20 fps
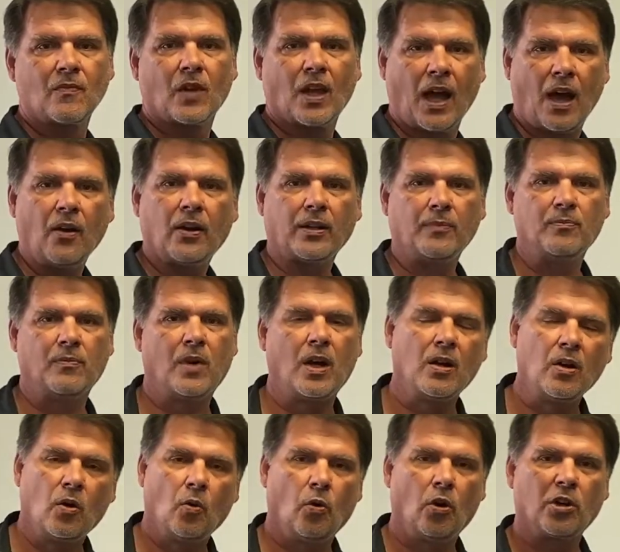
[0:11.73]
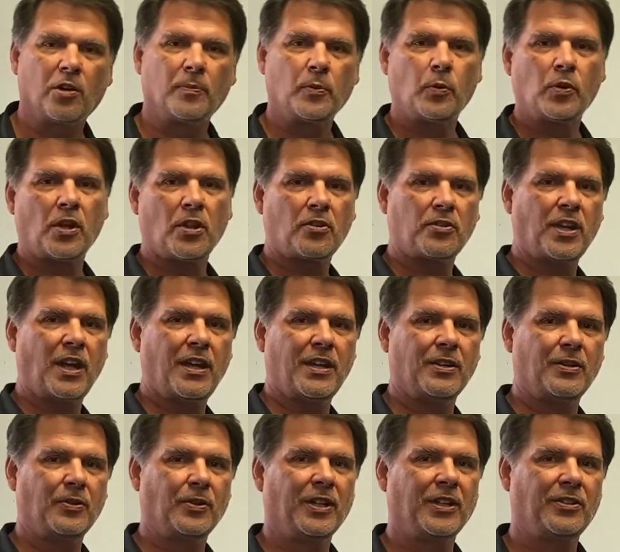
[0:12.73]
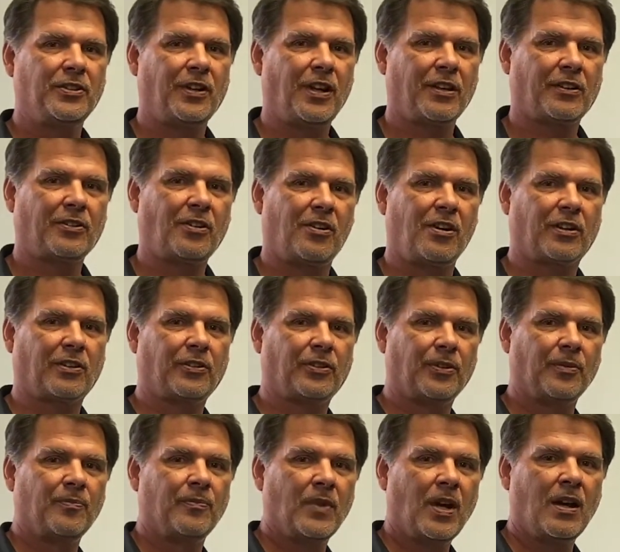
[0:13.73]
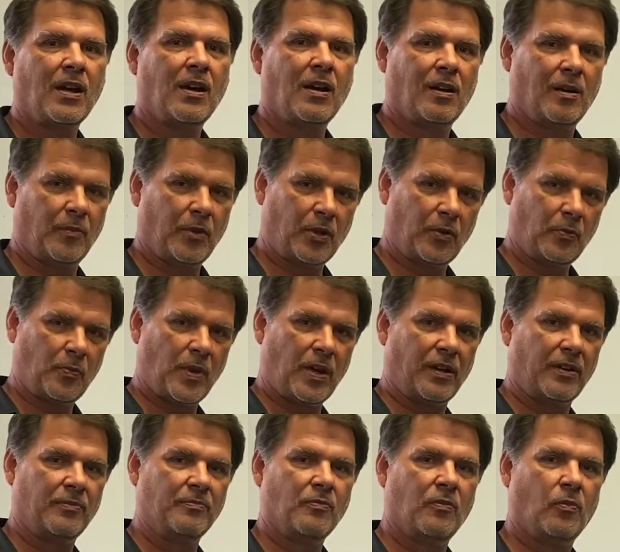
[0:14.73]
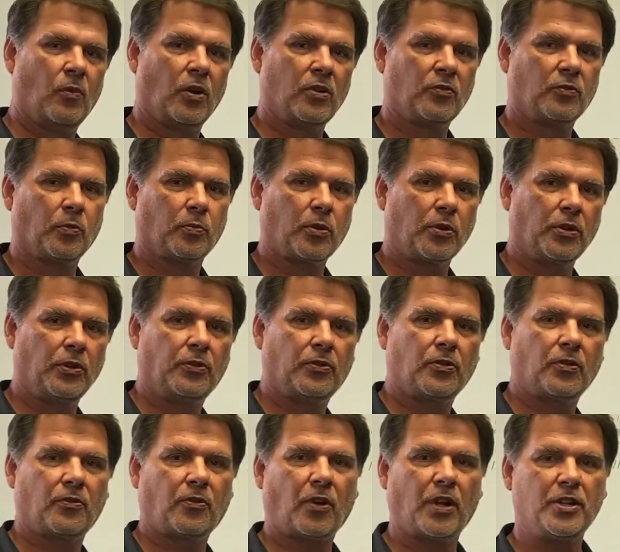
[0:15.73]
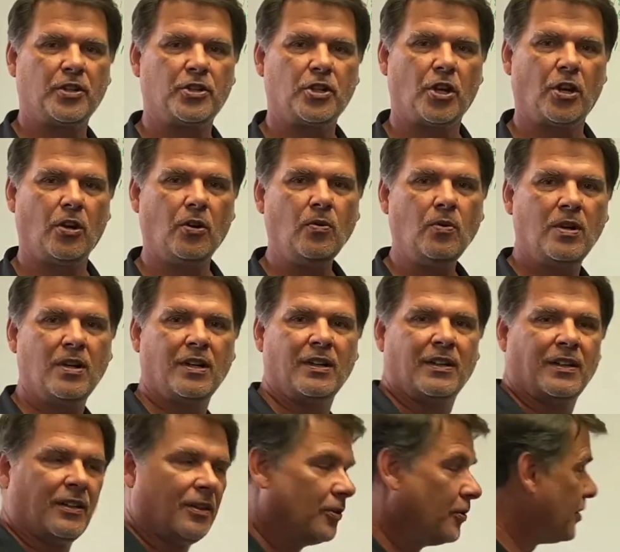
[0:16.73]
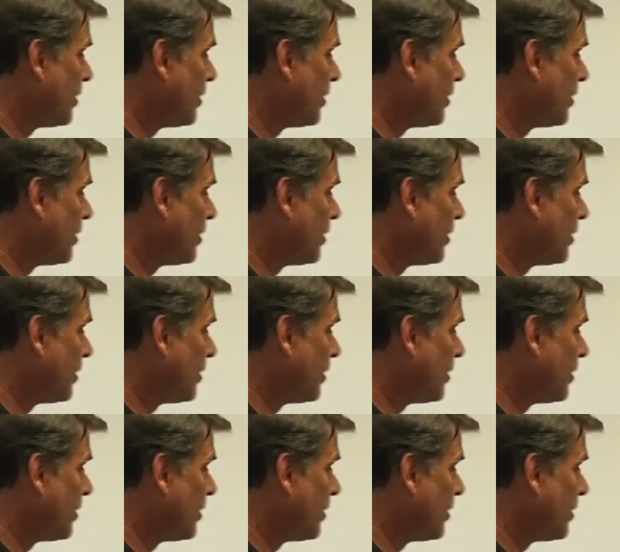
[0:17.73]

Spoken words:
Howdy. Welcome to another day at Oogie's Tech Talks. I'm here with my wonderful producer and friend Joe, who